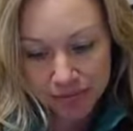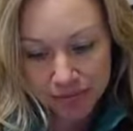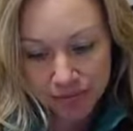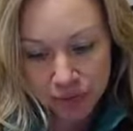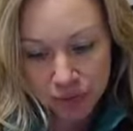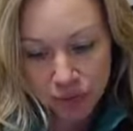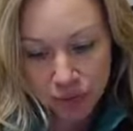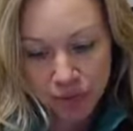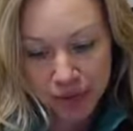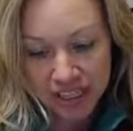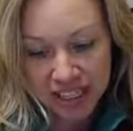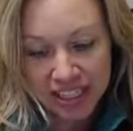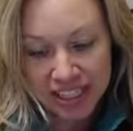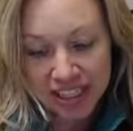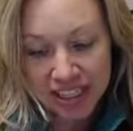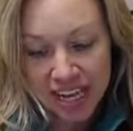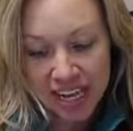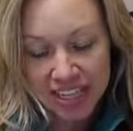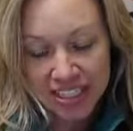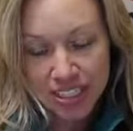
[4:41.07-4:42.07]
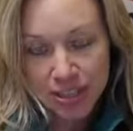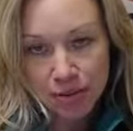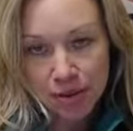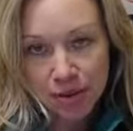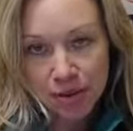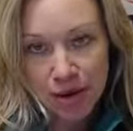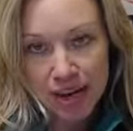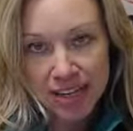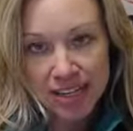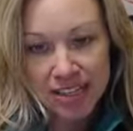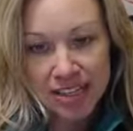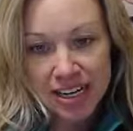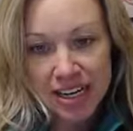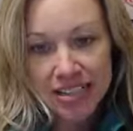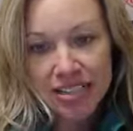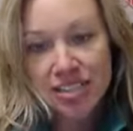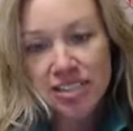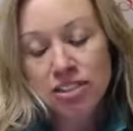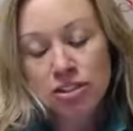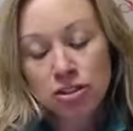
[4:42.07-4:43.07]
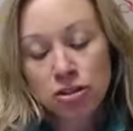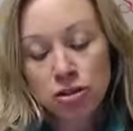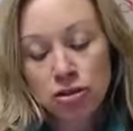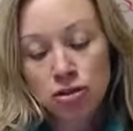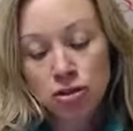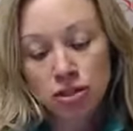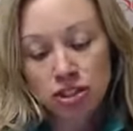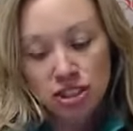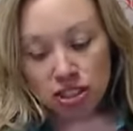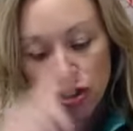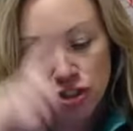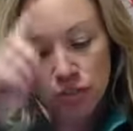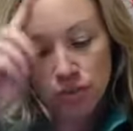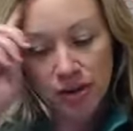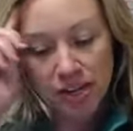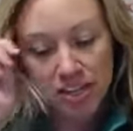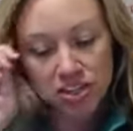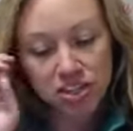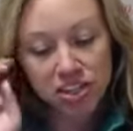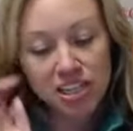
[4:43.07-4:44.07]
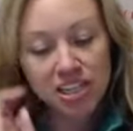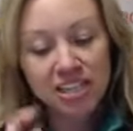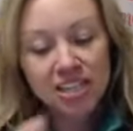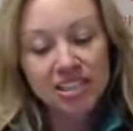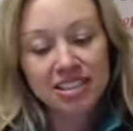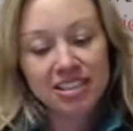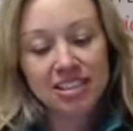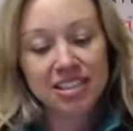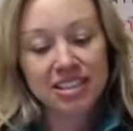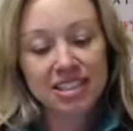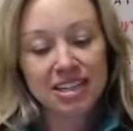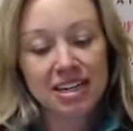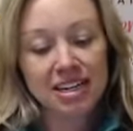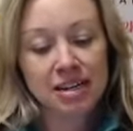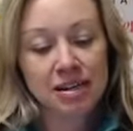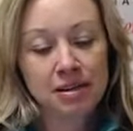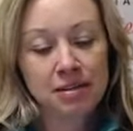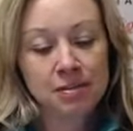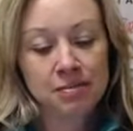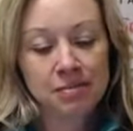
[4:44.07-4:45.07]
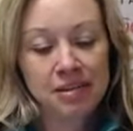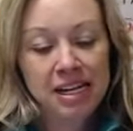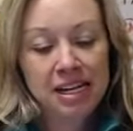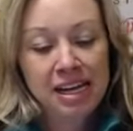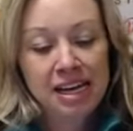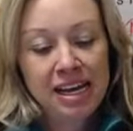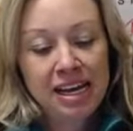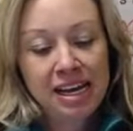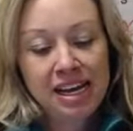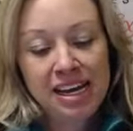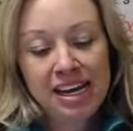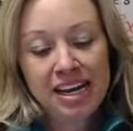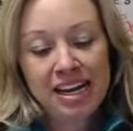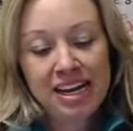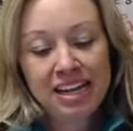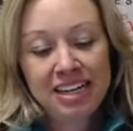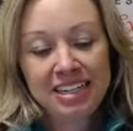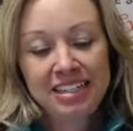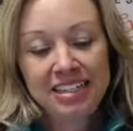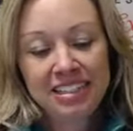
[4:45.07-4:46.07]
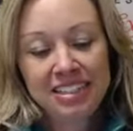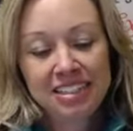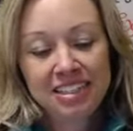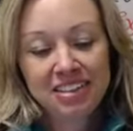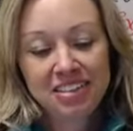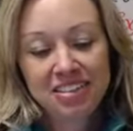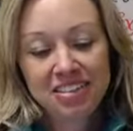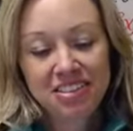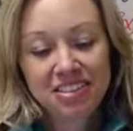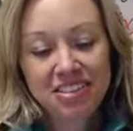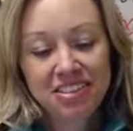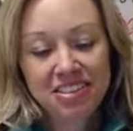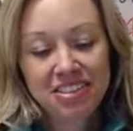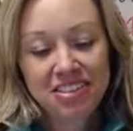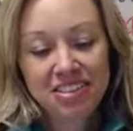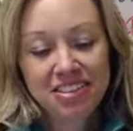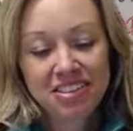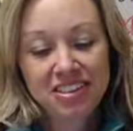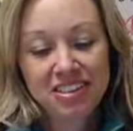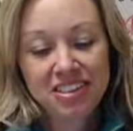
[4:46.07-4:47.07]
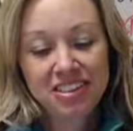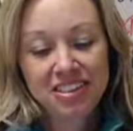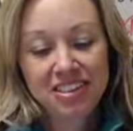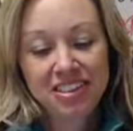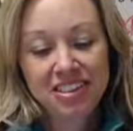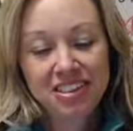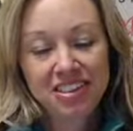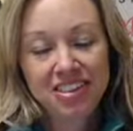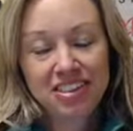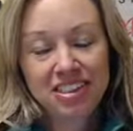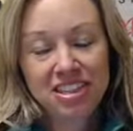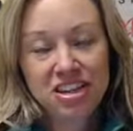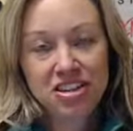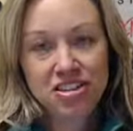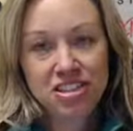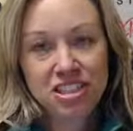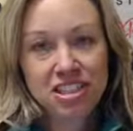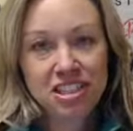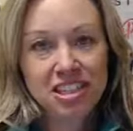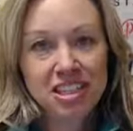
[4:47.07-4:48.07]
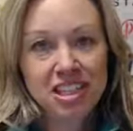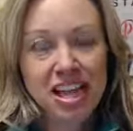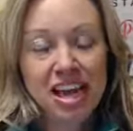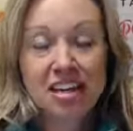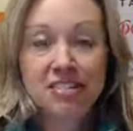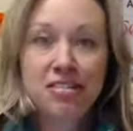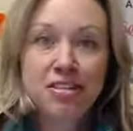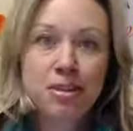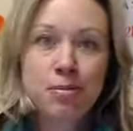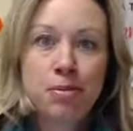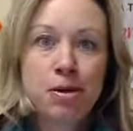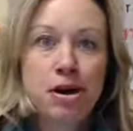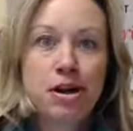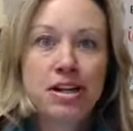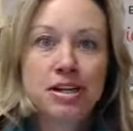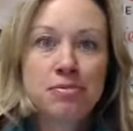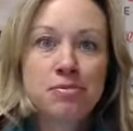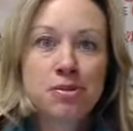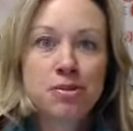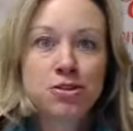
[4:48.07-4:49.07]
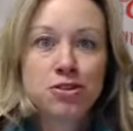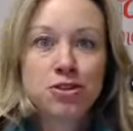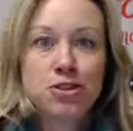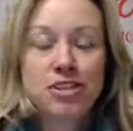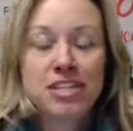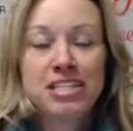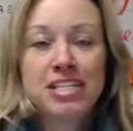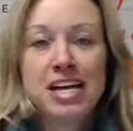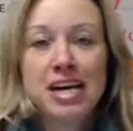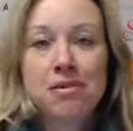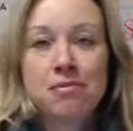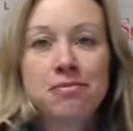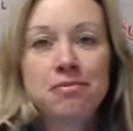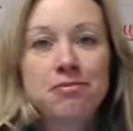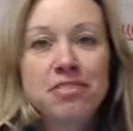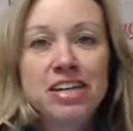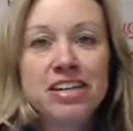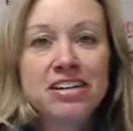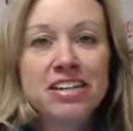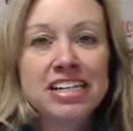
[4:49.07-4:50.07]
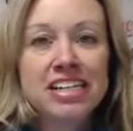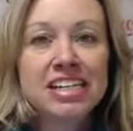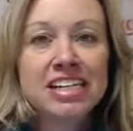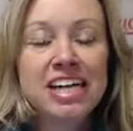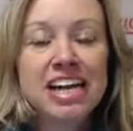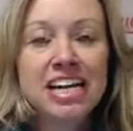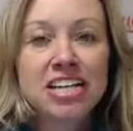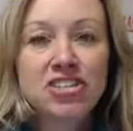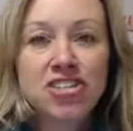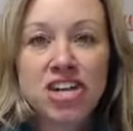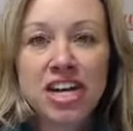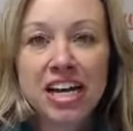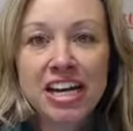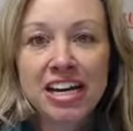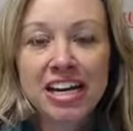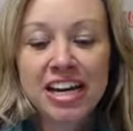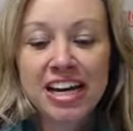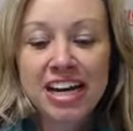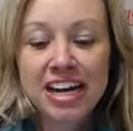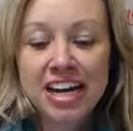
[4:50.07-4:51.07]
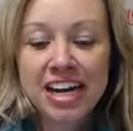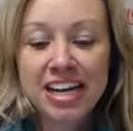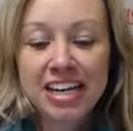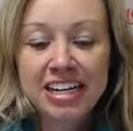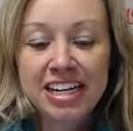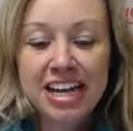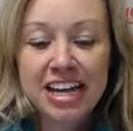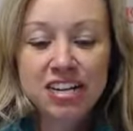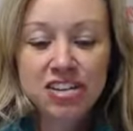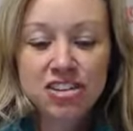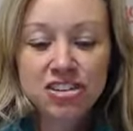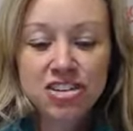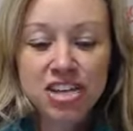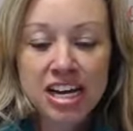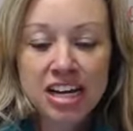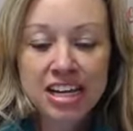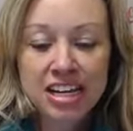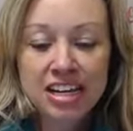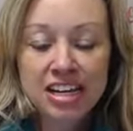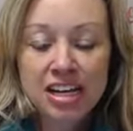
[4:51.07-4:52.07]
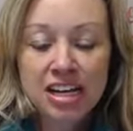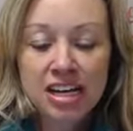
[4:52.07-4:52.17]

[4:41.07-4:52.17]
really like to be recognized in social situations, and they're just the life of the party most of the time. Very engaging and energetic.